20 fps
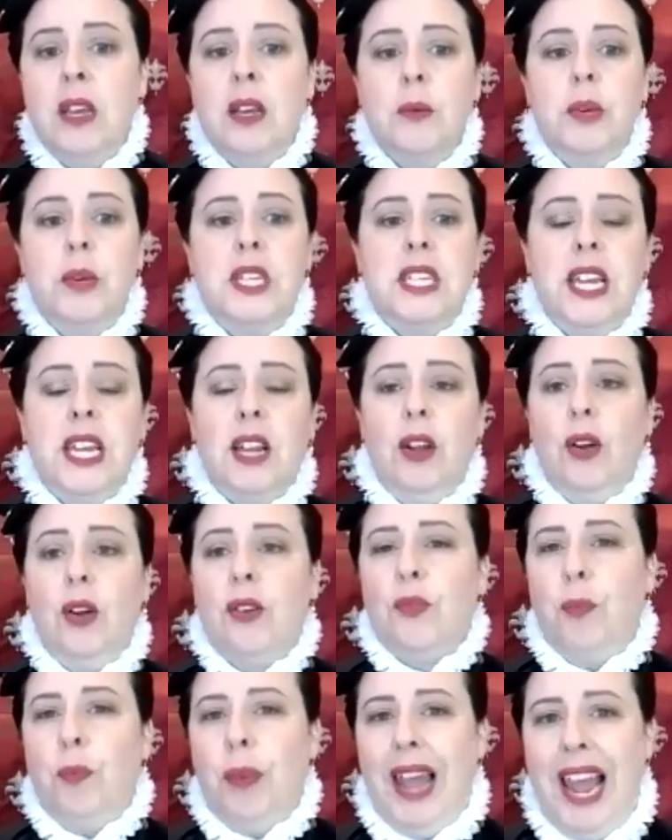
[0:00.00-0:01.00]
We see a lot
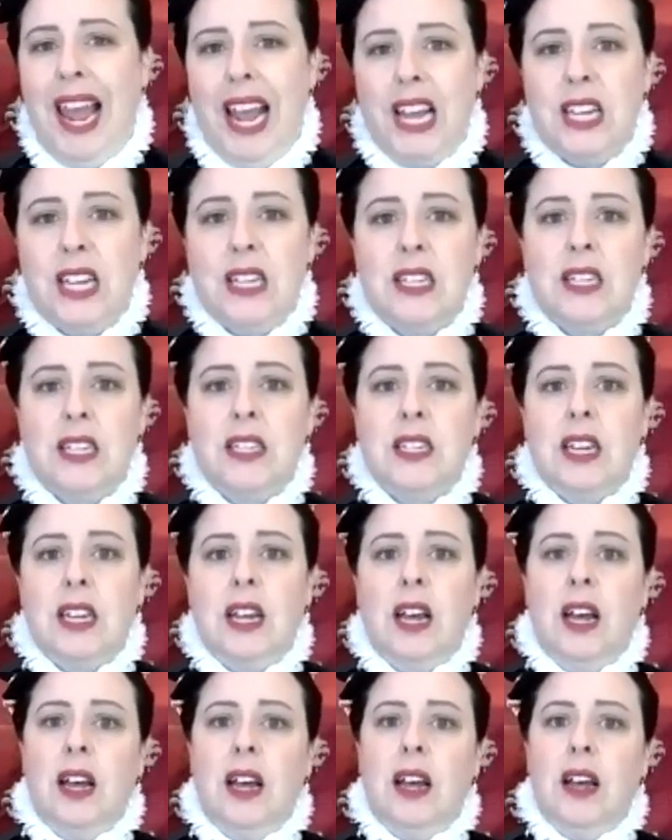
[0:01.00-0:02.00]
of blacks,
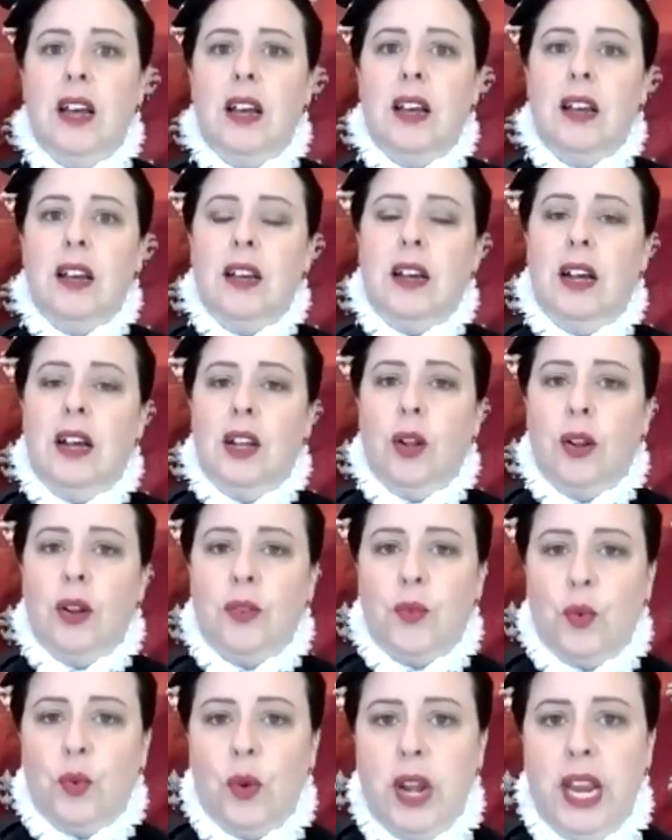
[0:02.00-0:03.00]
a lot
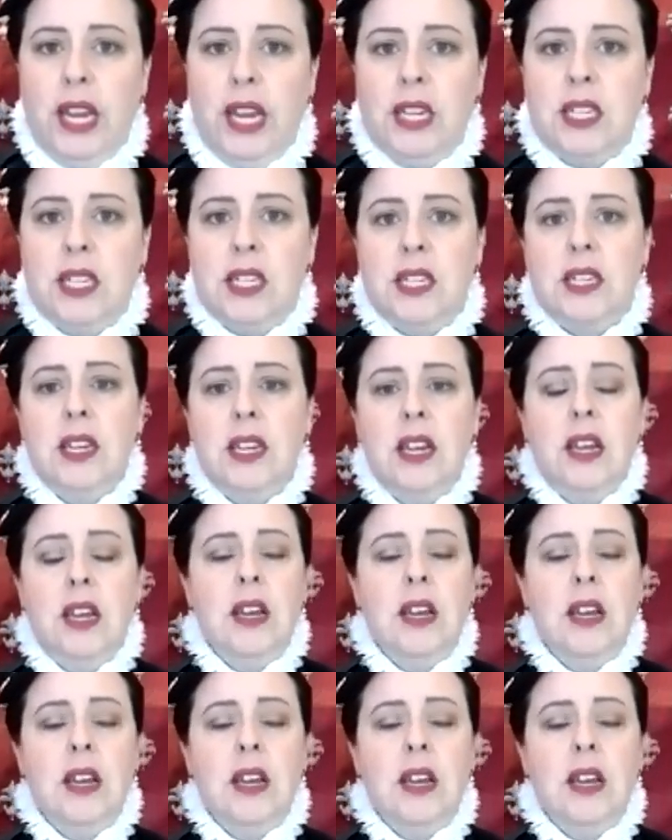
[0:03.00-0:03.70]
of reds.